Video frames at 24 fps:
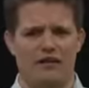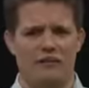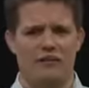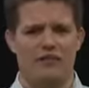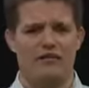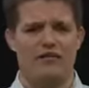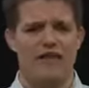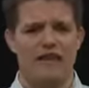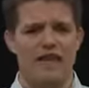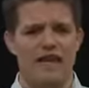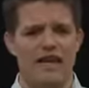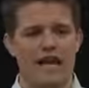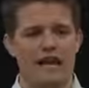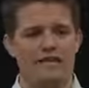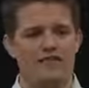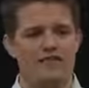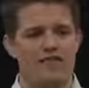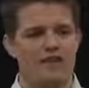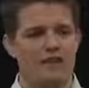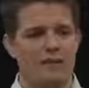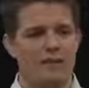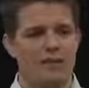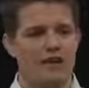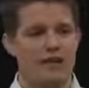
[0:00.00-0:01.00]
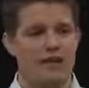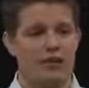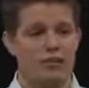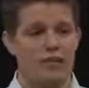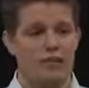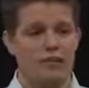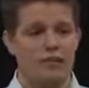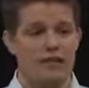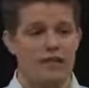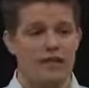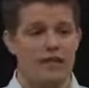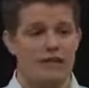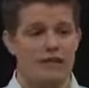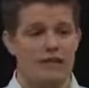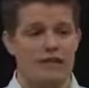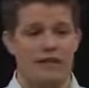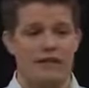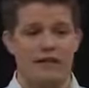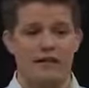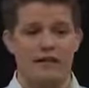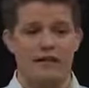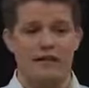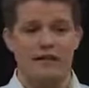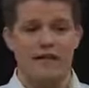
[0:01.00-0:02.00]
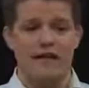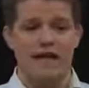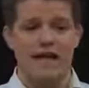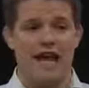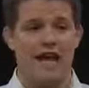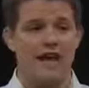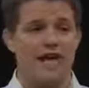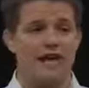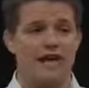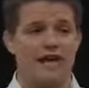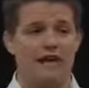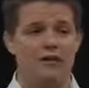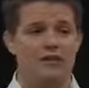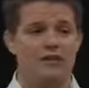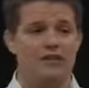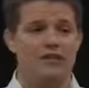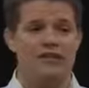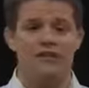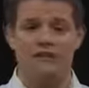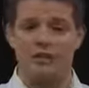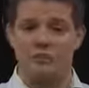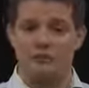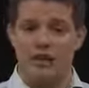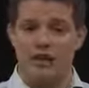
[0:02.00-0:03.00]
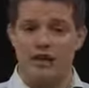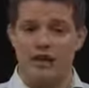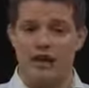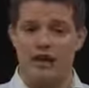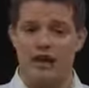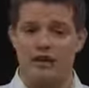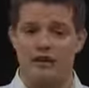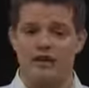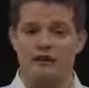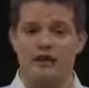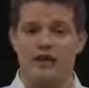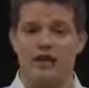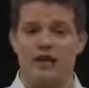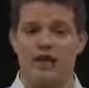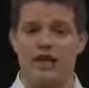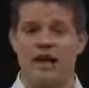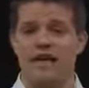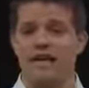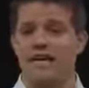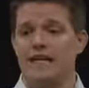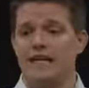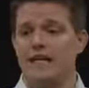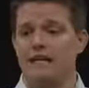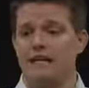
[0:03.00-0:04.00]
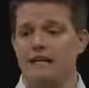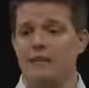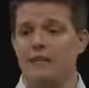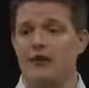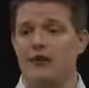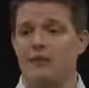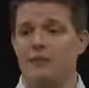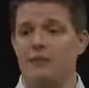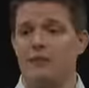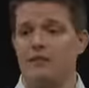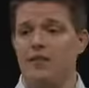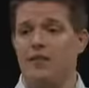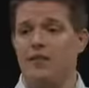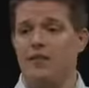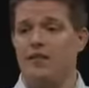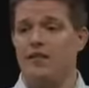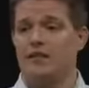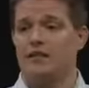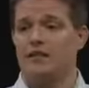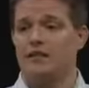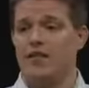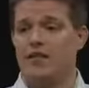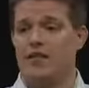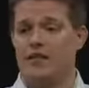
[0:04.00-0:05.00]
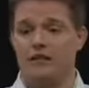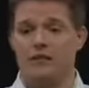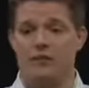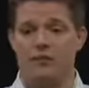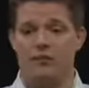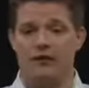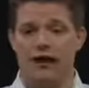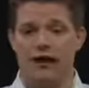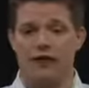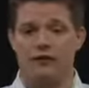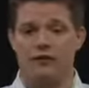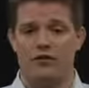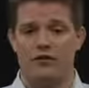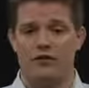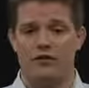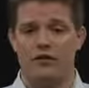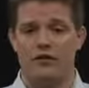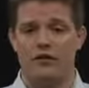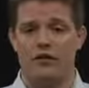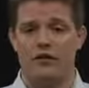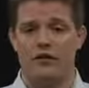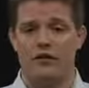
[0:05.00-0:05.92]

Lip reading: But if they gave somebody a reason, any kind of reason, just a because, hey, I need to cut in line because I got to go to the bathroom.